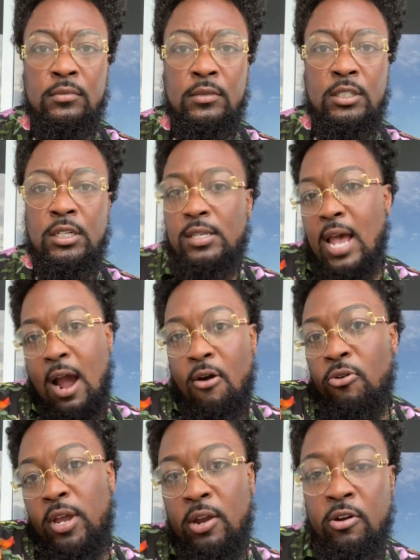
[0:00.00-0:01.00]
just
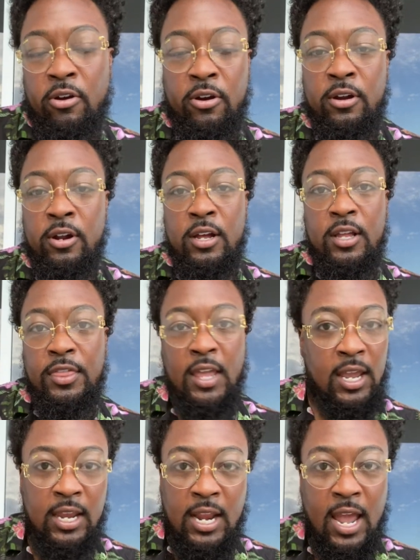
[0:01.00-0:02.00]
out here
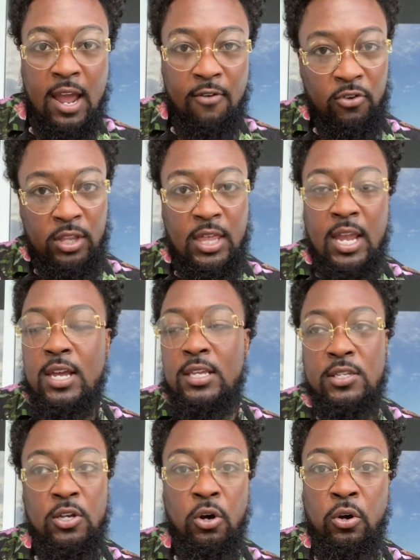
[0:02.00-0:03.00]
thinking that everything
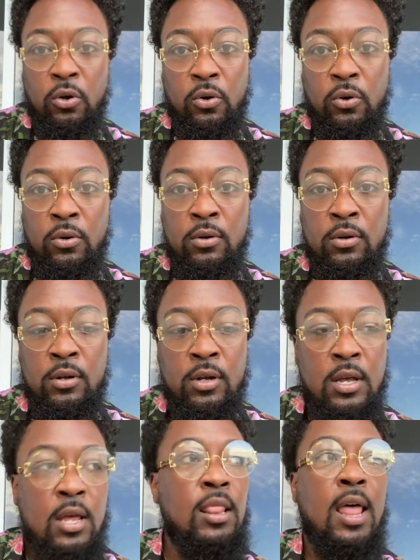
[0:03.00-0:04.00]
is cool.
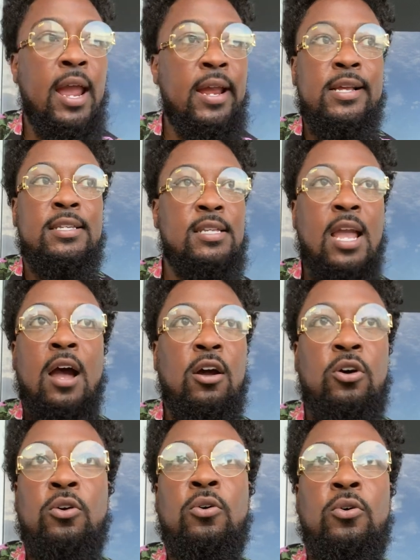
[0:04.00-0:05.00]
Like, it's not
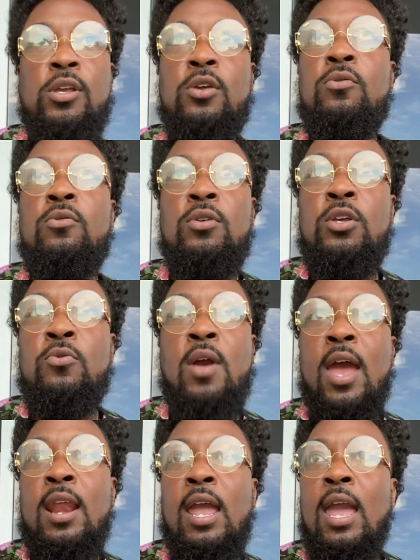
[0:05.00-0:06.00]
cool. You
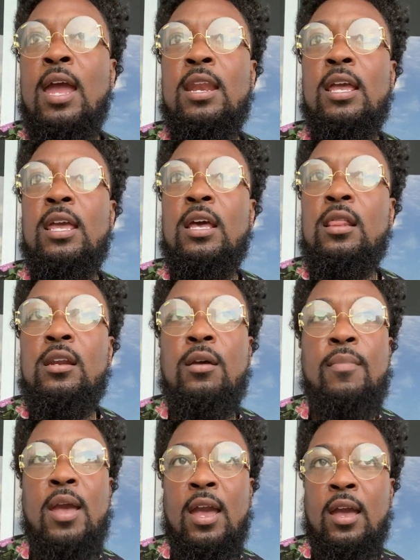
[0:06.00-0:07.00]
had a hand in killing a
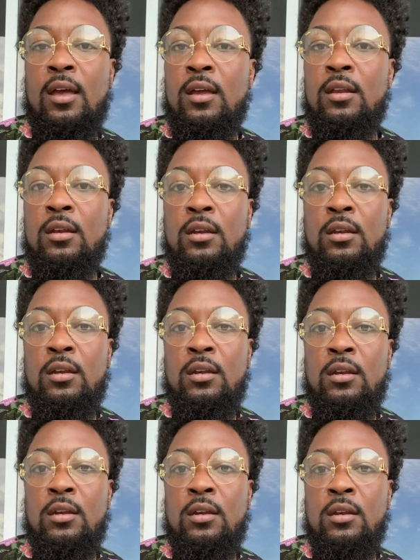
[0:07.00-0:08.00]
man.
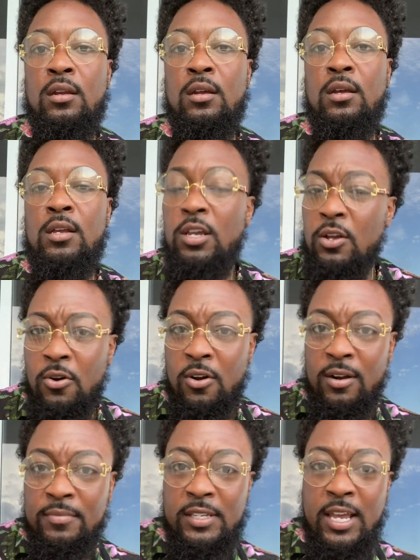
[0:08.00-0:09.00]
You know what
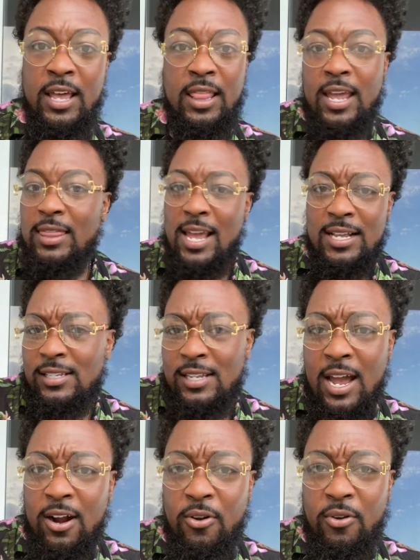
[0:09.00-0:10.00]
I'm saying? Like, that's
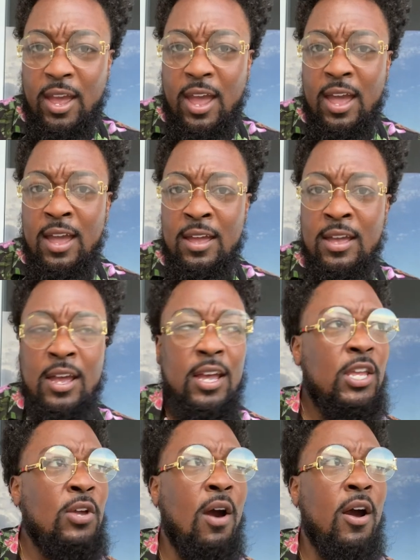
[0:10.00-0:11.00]
not okay.
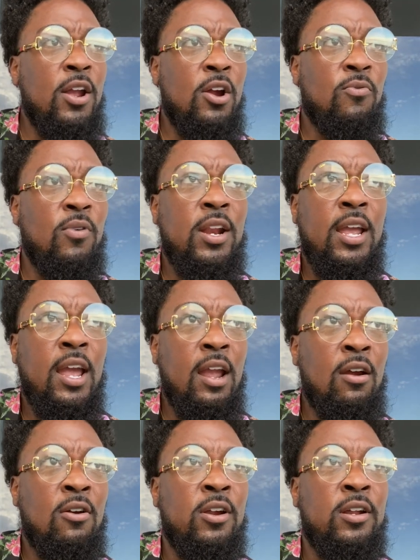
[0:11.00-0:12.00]
You out here running
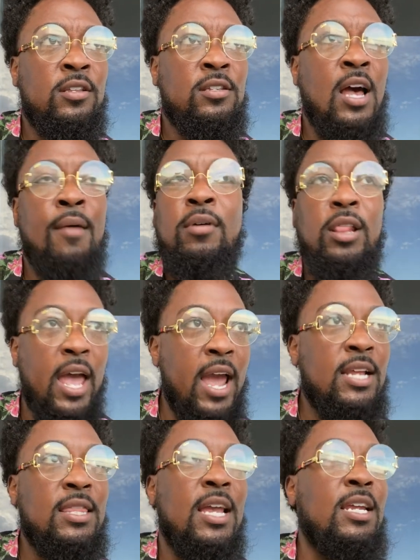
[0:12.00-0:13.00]
errands. I'm
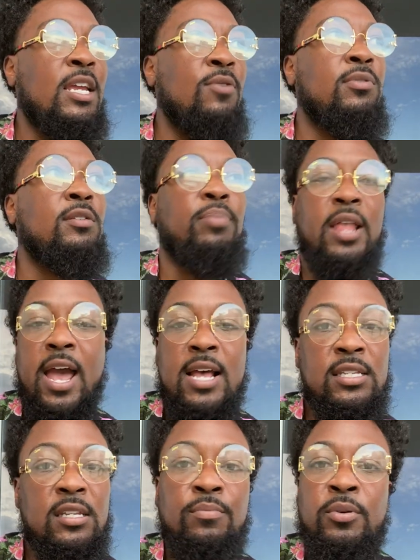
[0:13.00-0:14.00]
glad that he was
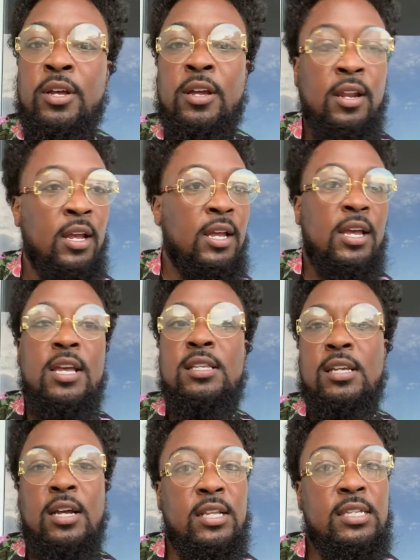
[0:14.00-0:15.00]
blasted, but it's
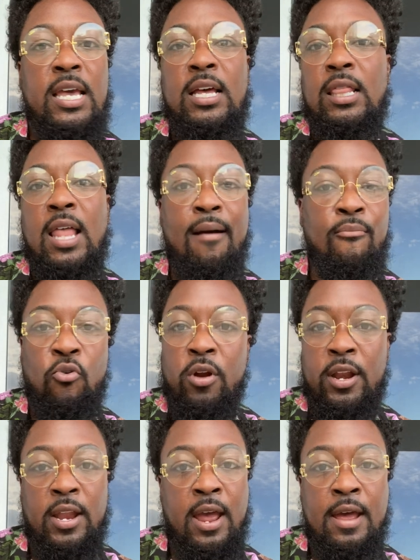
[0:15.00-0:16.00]
going to take a lot more
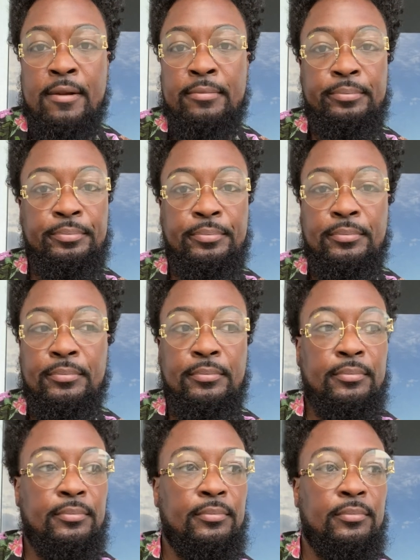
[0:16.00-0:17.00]
than that.
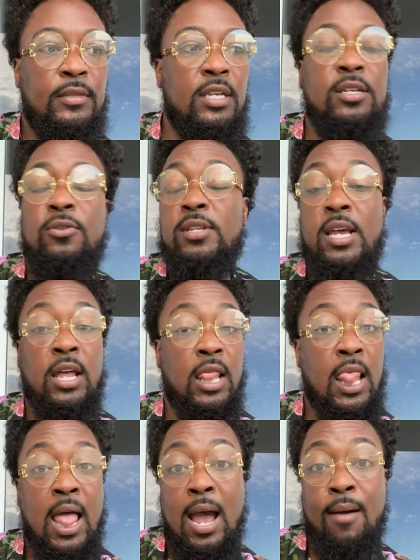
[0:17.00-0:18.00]
It's going to take a
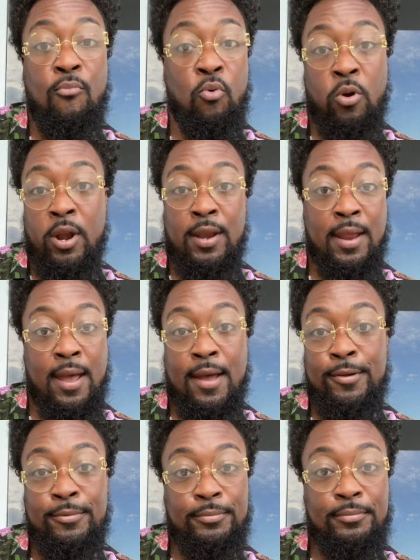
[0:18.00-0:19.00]
lot more than
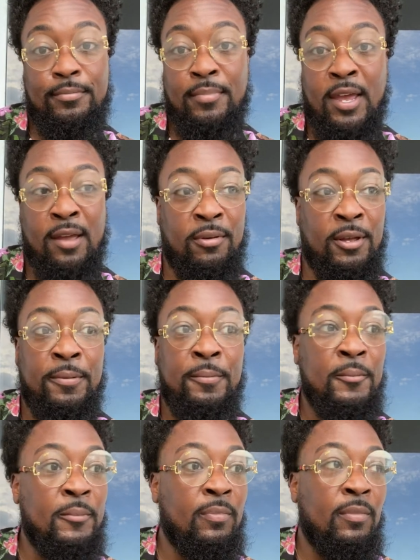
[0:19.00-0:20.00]
that, baby.
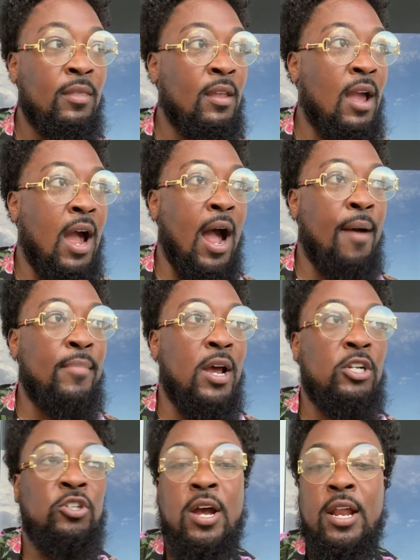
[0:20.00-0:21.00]
I'm
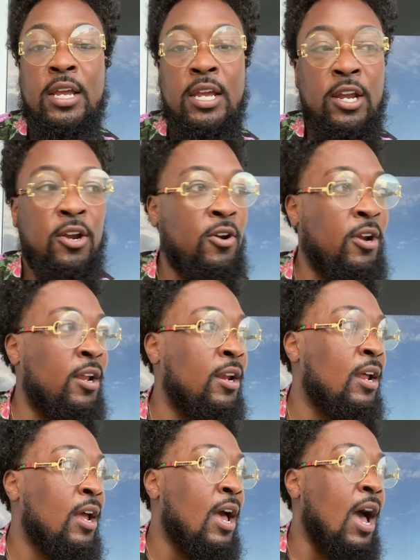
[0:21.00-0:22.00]
not trying to hear it.
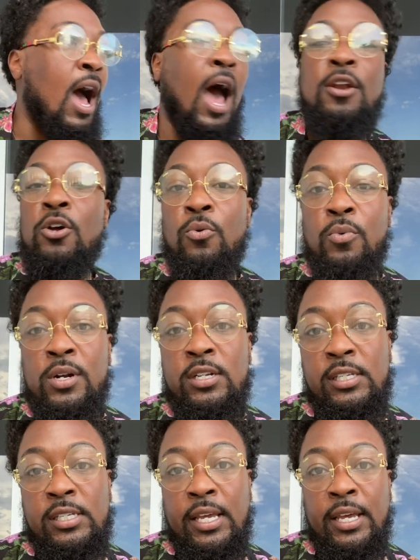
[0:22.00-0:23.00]
I don't want to
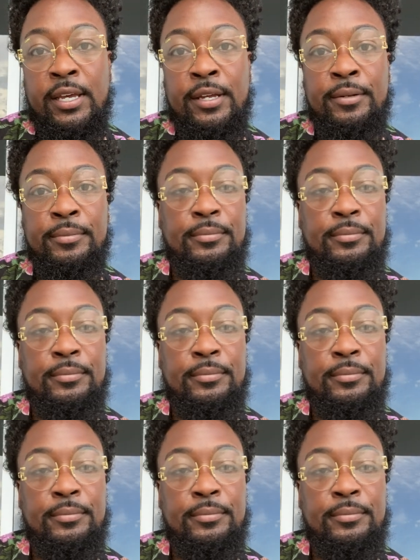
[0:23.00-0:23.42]
see it.